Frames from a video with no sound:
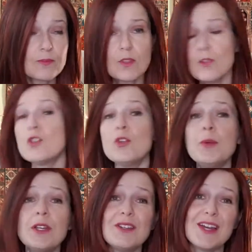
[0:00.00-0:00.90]
So
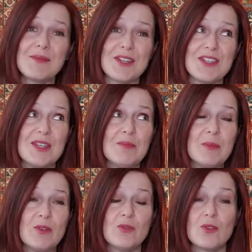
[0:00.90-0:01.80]
many times I see
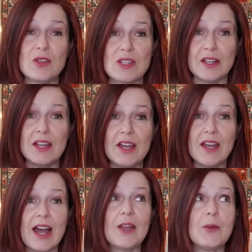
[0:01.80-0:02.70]
people focus on
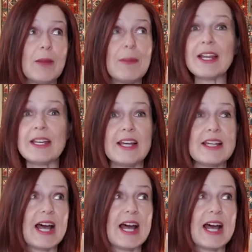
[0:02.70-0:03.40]
how do I magnetize,